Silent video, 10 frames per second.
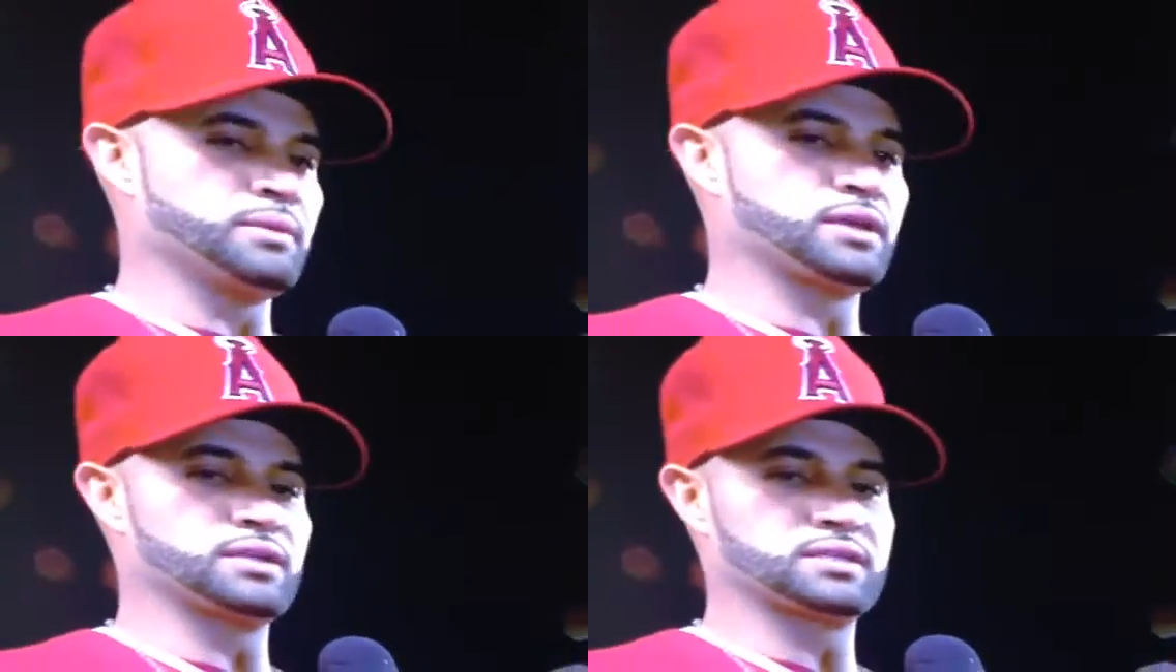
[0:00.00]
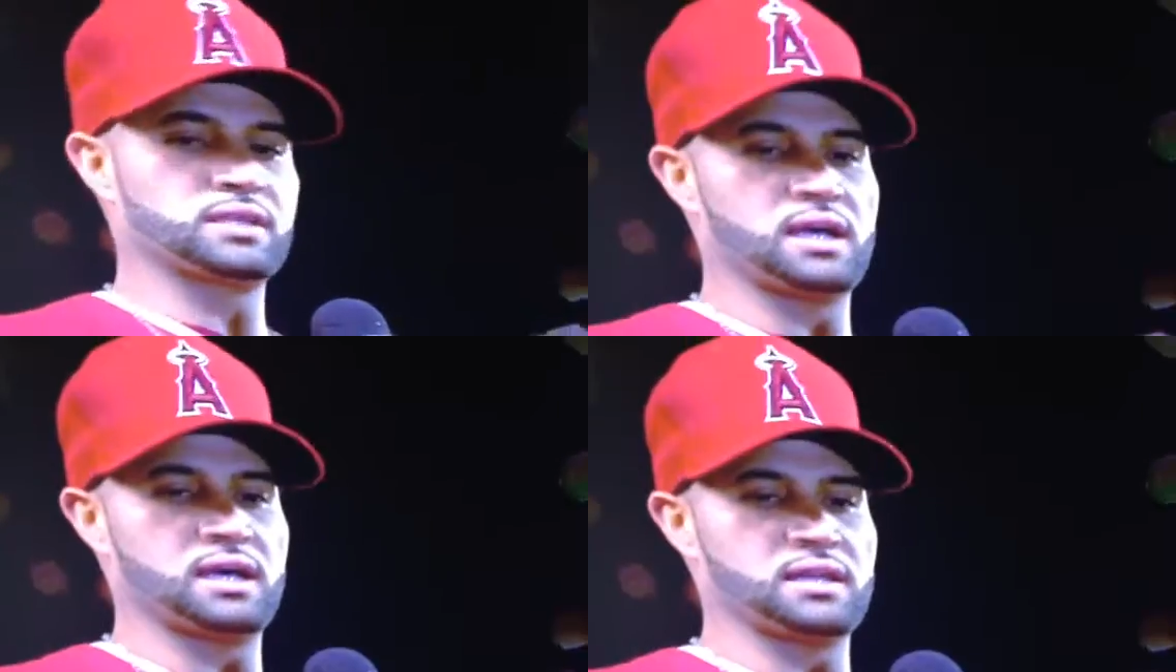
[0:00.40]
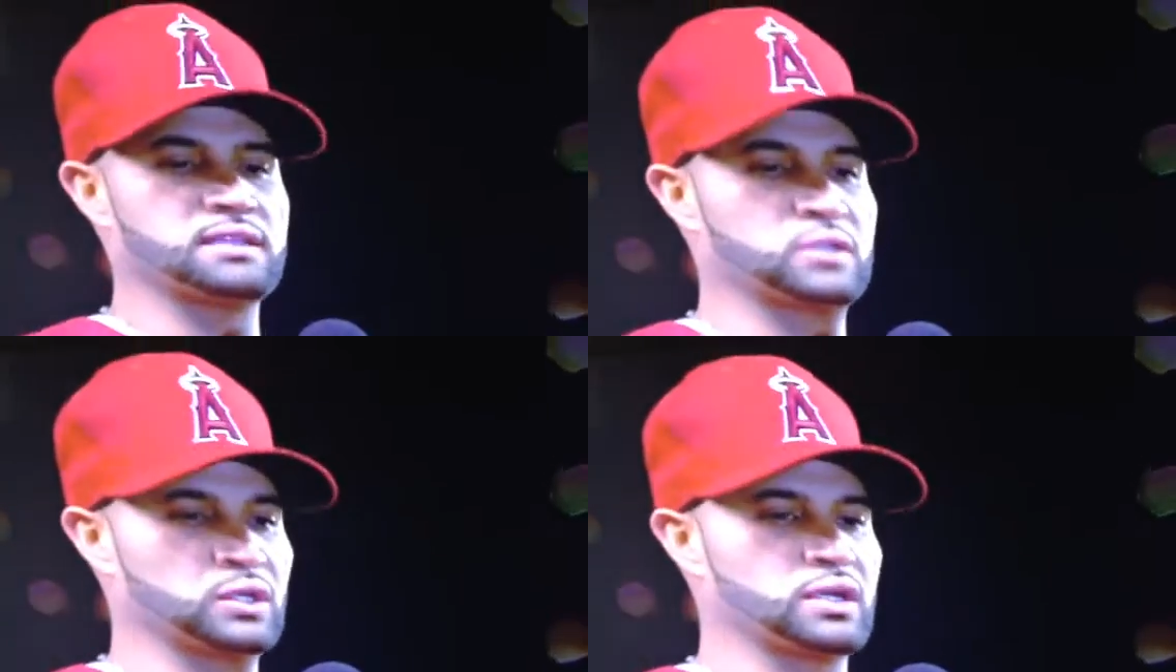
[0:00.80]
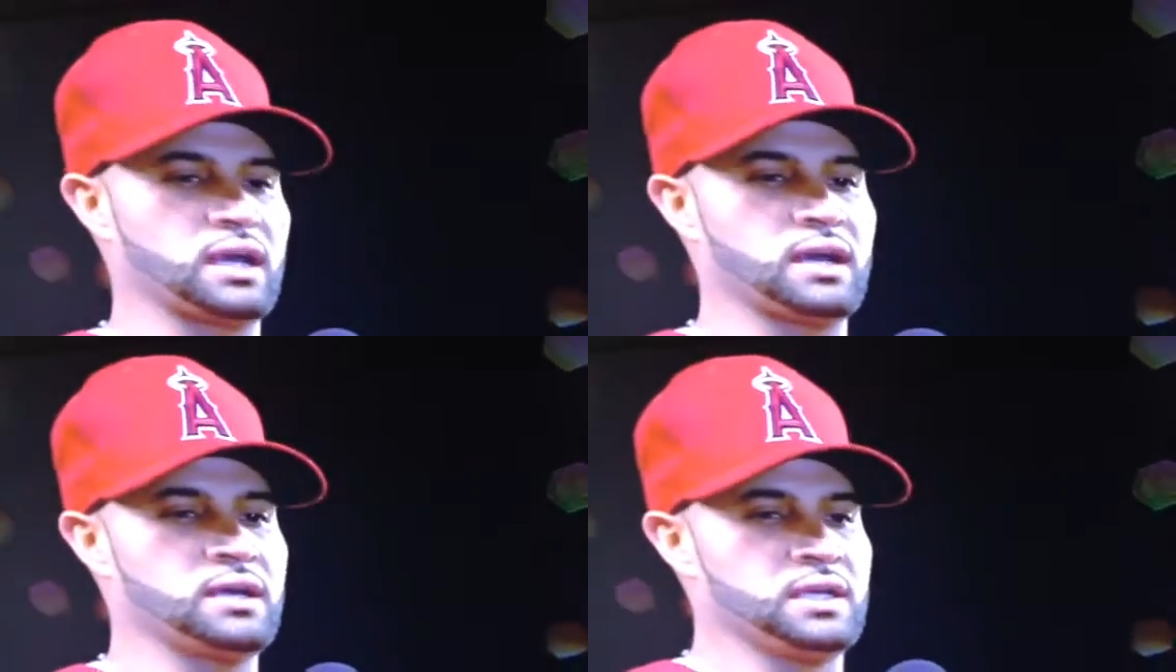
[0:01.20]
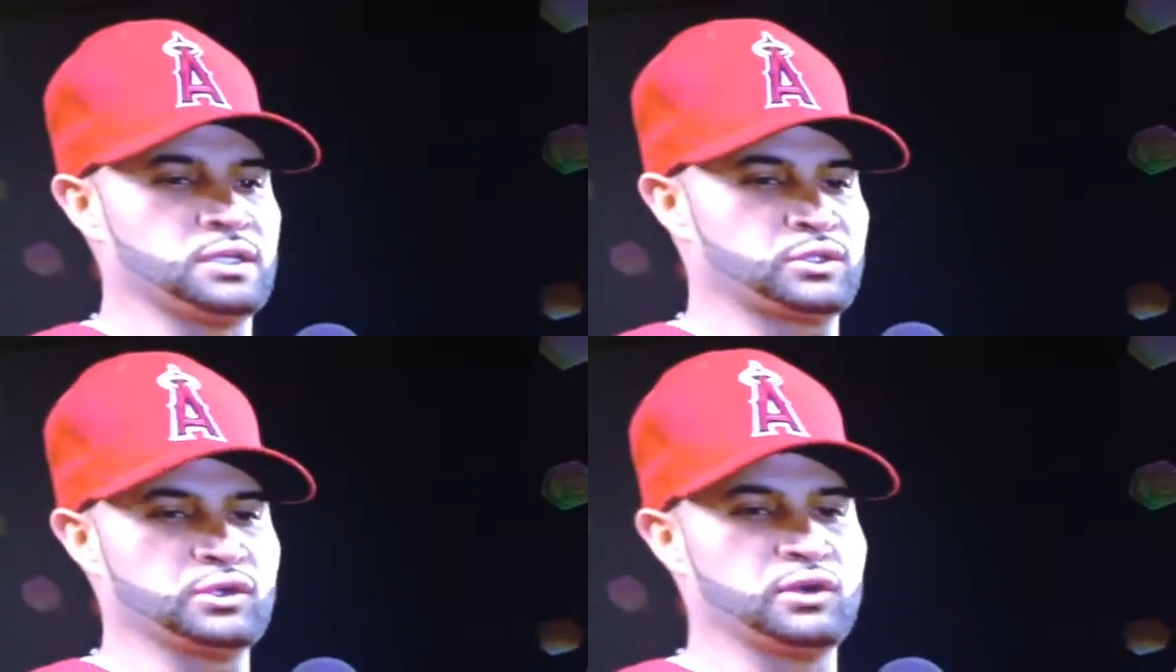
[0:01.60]
because they took
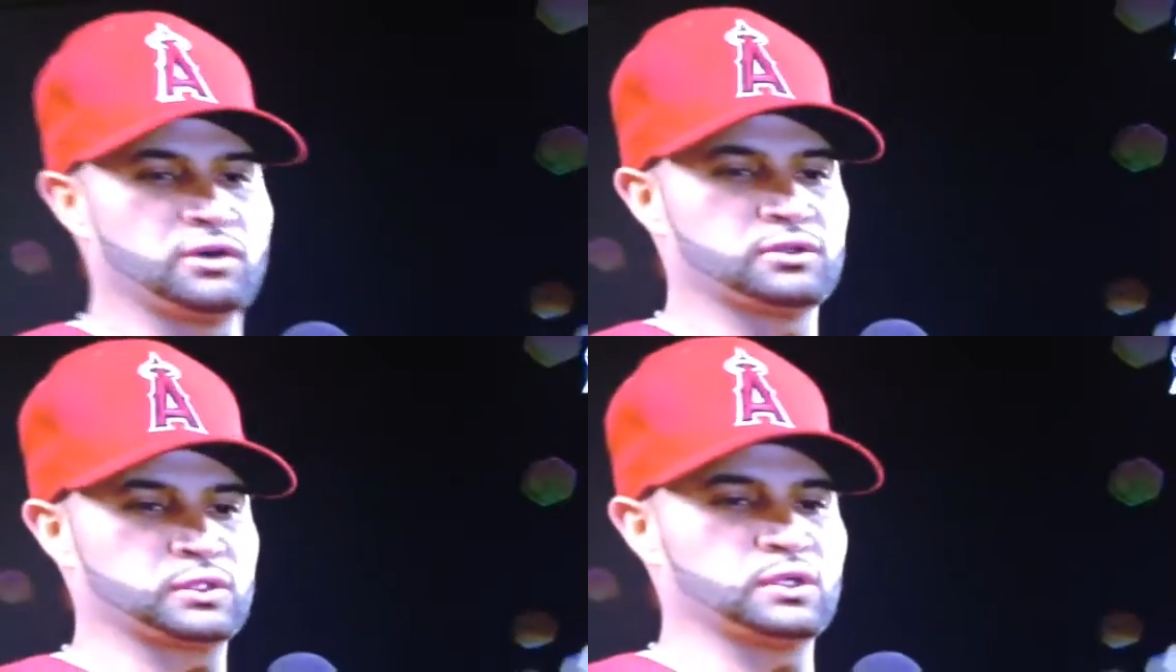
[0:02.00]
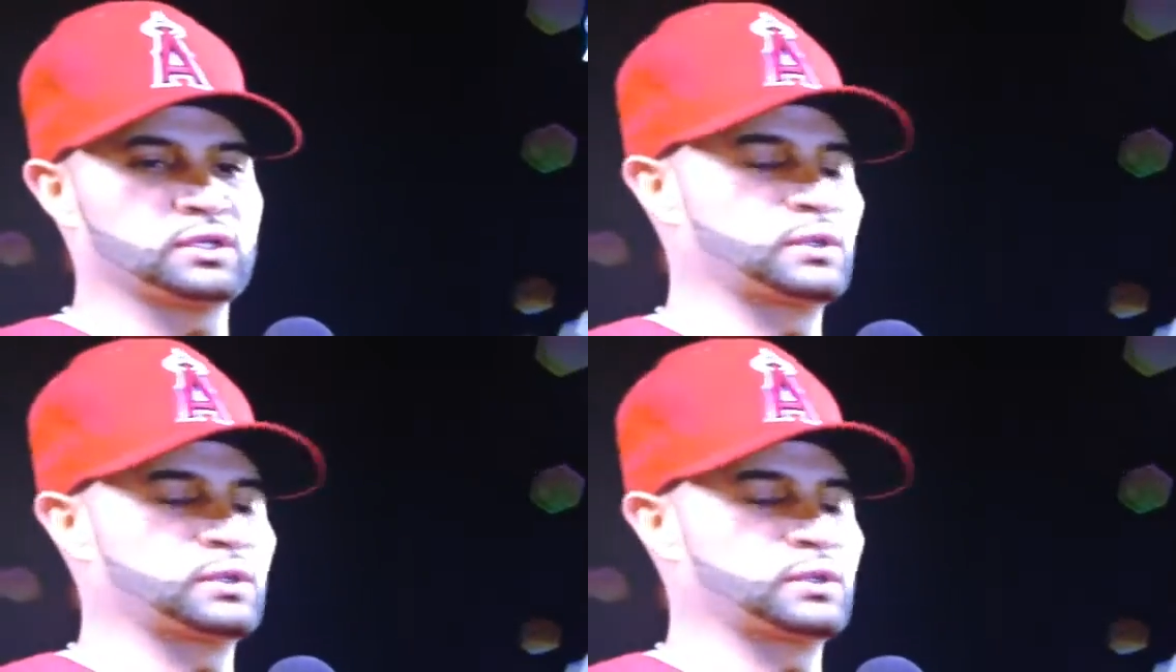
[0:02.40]
two or